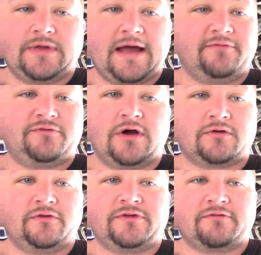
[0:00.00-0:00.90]
I've
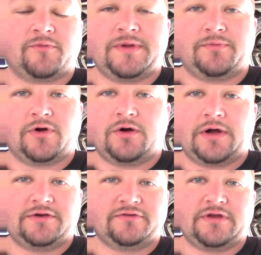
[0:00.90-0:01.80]
talked to several people, oh,
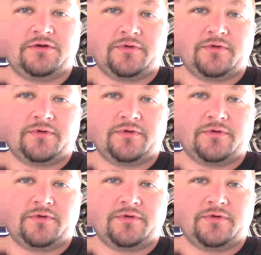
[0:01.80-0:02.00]
I just hit